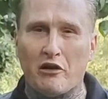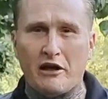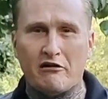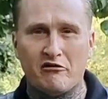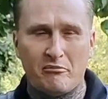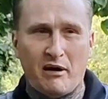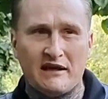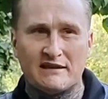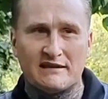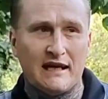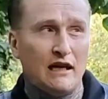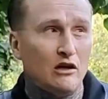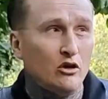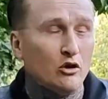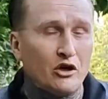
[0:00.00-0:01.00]
here of
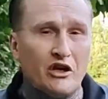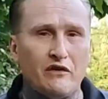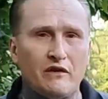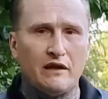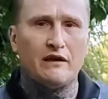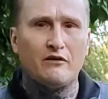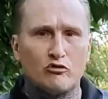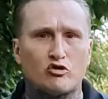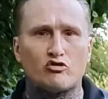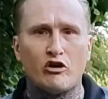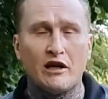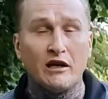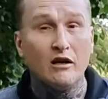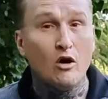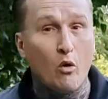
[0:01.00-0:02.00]
Pensnet. Look at the industry.
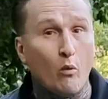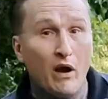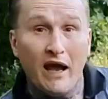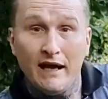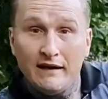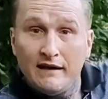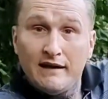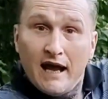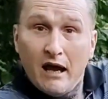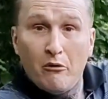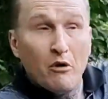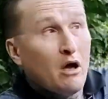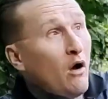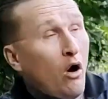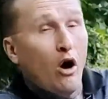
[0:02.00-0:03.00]
We're heading now
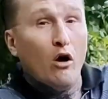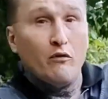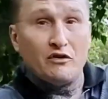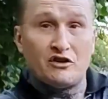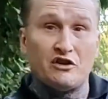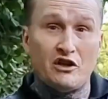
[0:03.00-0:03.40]
over to